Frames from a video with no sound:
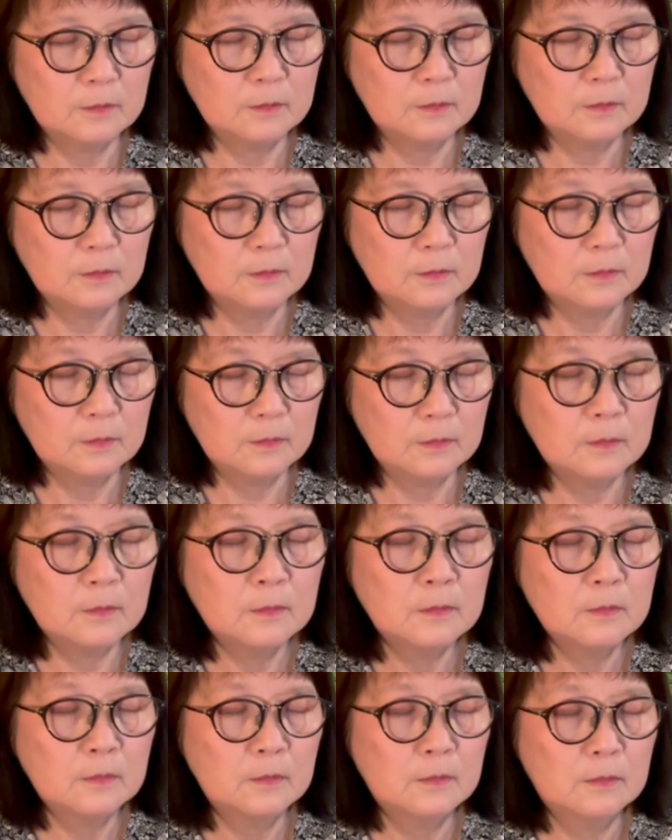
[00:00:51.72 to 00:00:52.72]

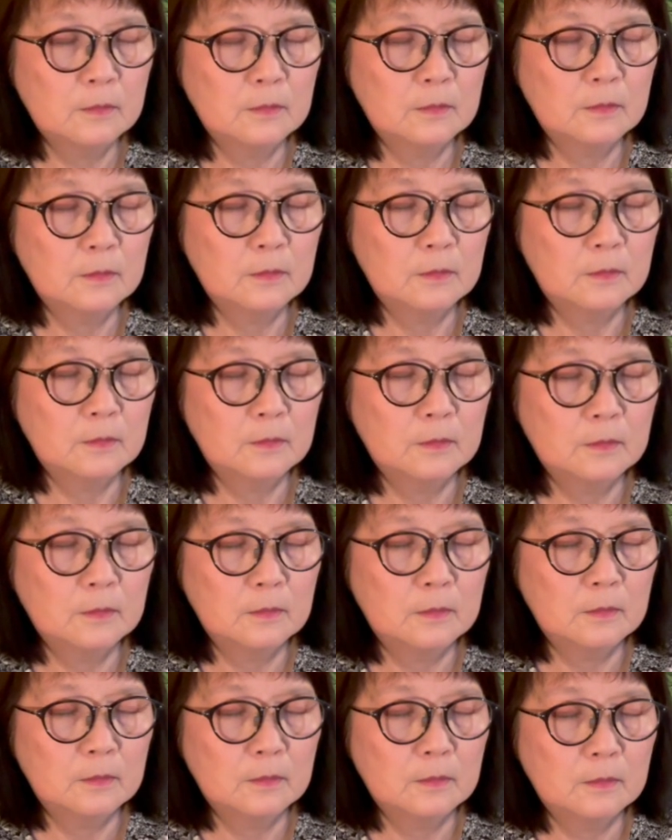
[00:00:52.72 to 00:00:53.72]

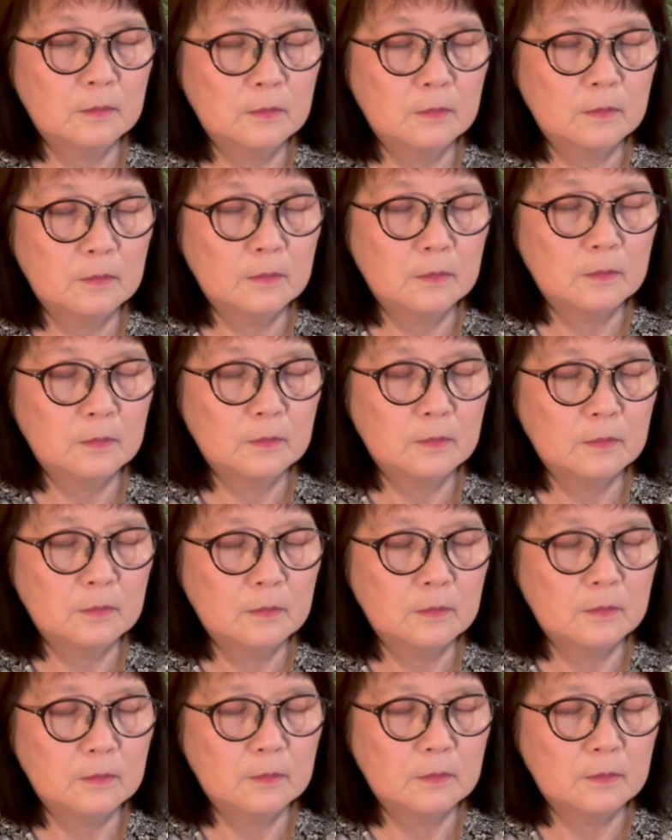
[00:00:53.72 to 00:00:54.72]

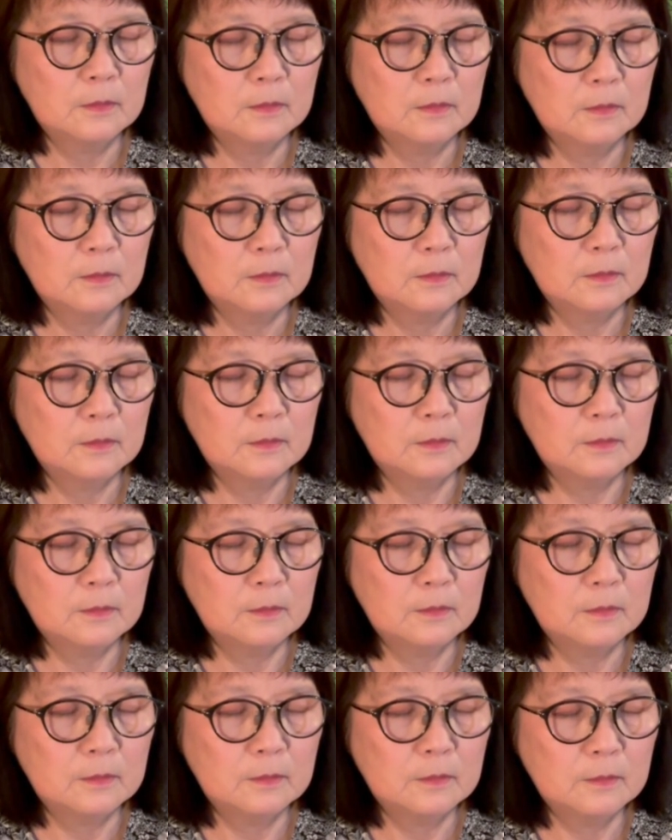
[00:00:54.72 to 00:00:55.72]

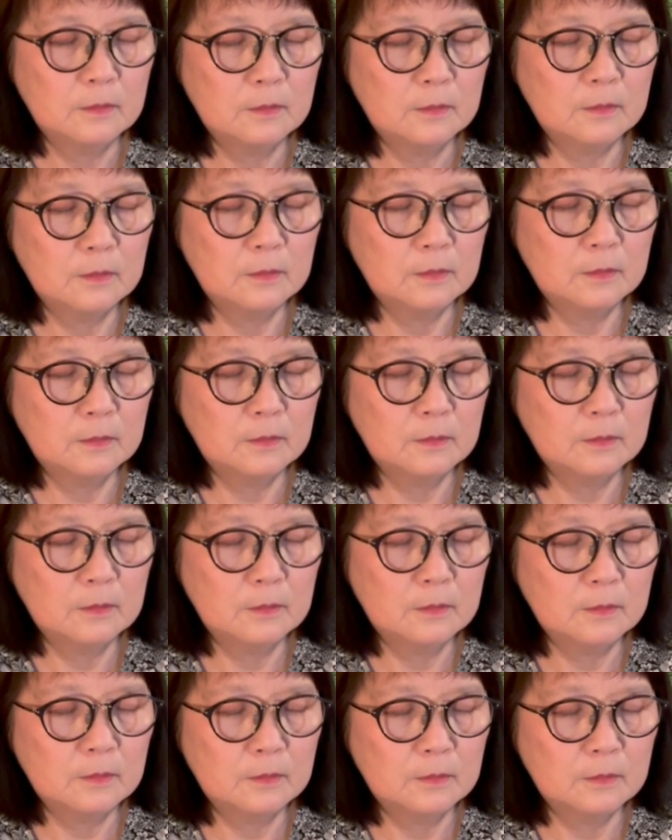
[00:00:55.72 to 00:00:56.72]

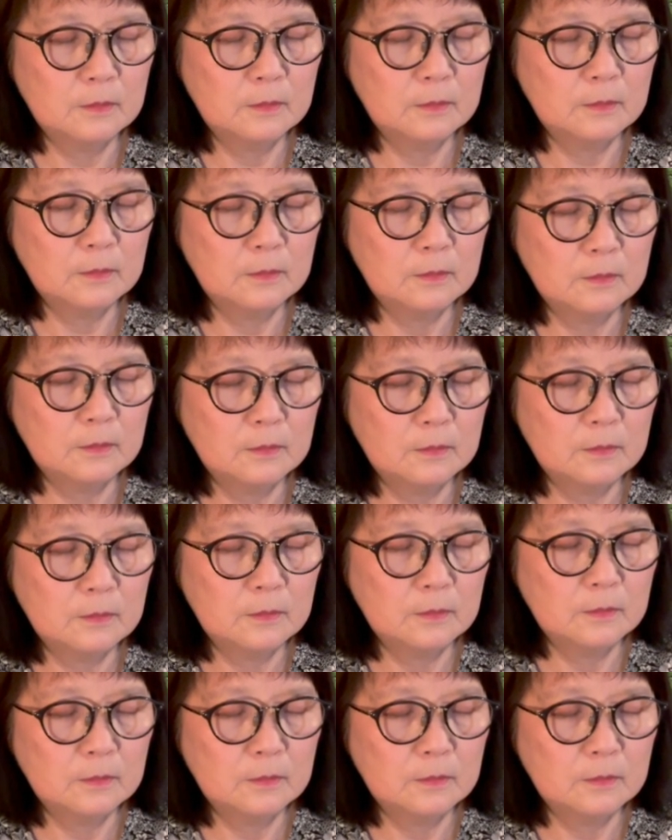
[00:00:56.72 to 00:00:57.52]
(silence)